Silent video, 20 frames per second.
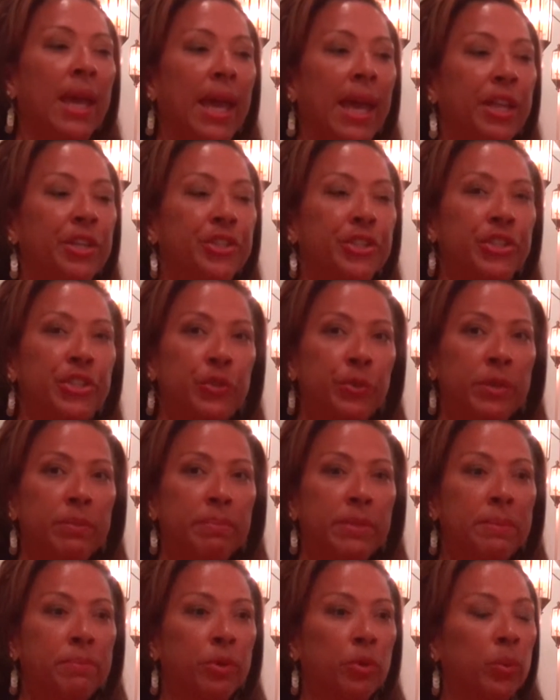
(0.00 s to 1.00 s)
And just to
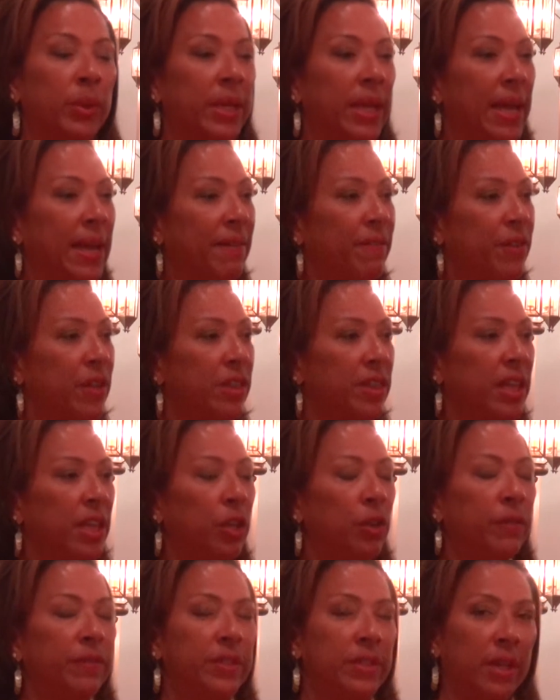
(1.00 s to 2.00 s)
remember, when
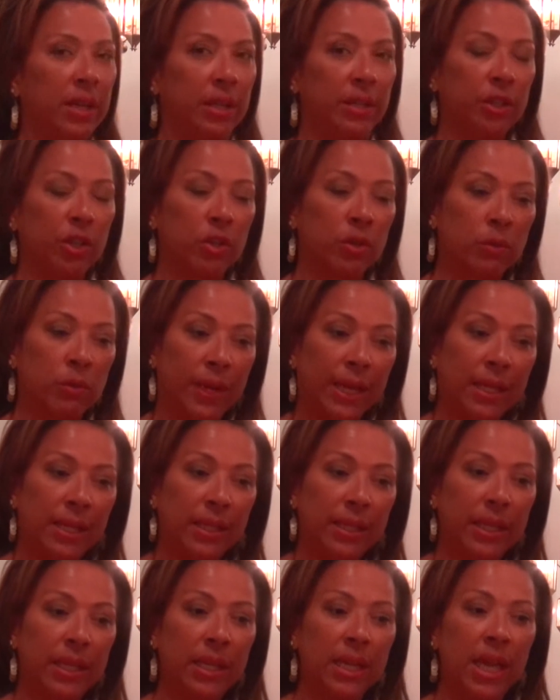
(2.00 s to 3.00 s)
everything you've done
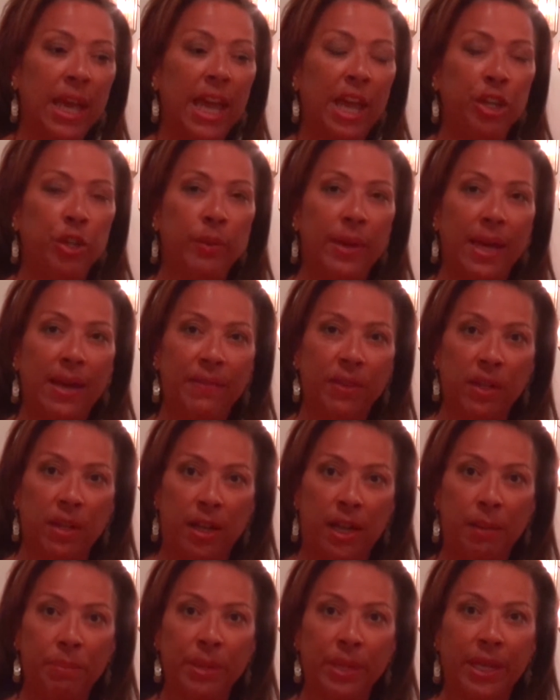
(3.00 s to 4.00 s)
correctly and you have a
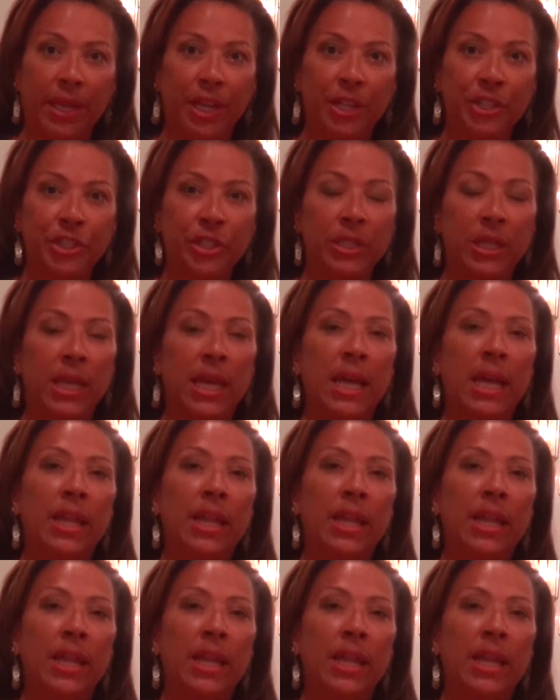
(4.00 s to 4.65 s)
complication,